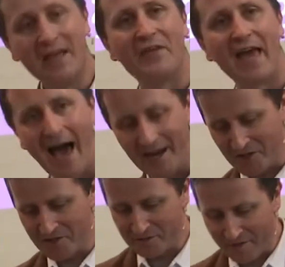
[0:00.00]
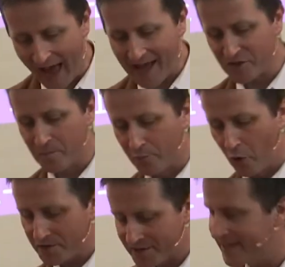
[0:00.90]
The actions of Adam
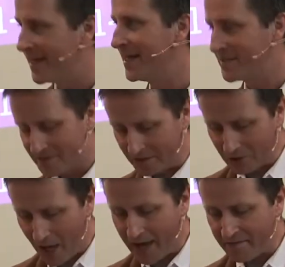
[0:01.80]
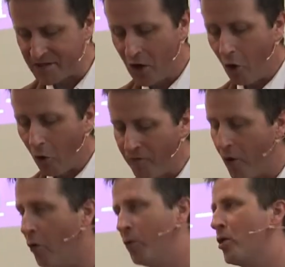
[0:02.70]
brought sin into the lives of
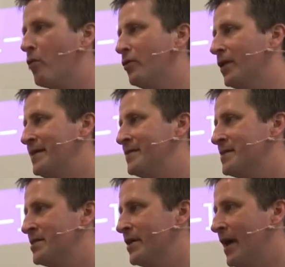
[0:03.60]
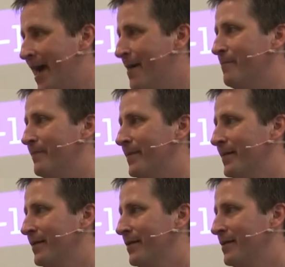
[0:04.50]
all who are related to him.
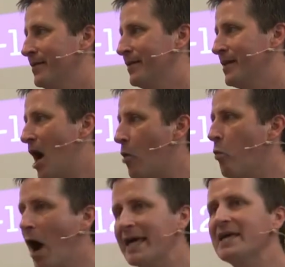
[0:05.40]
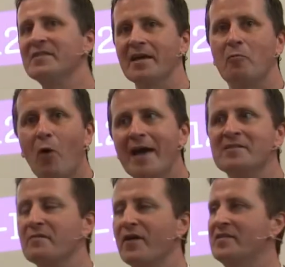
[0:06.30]
Why is
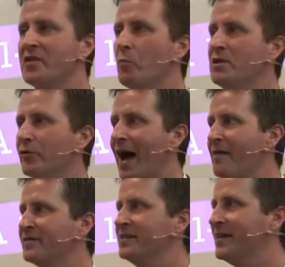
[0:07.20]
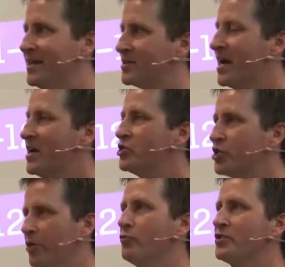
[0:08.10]
it, friends, that we don't have to teach
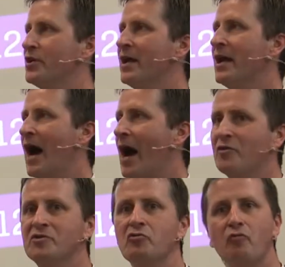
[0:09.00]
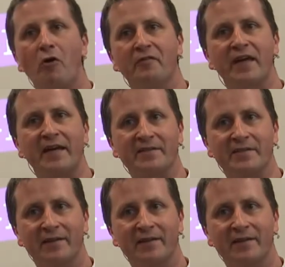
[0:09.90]
children how to do wrong things?